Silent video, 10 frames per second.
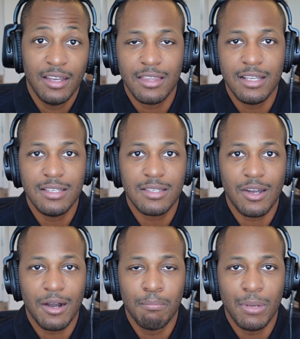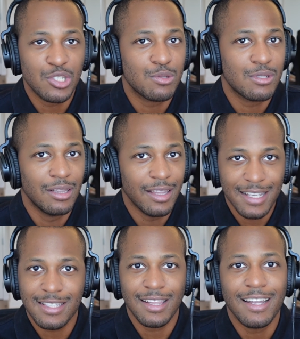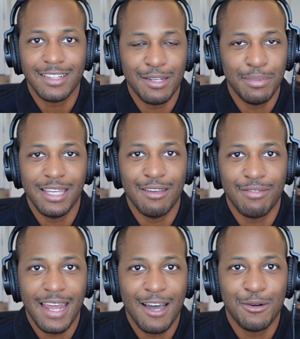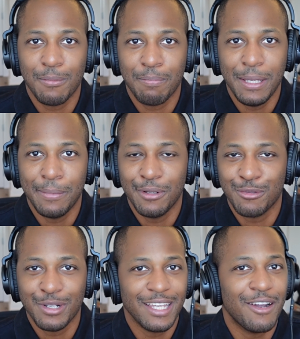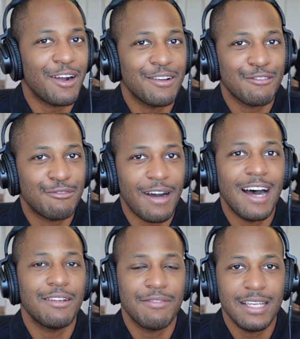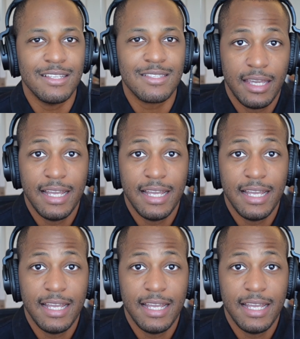These are much less likely to be given out. People really aren't fond of these.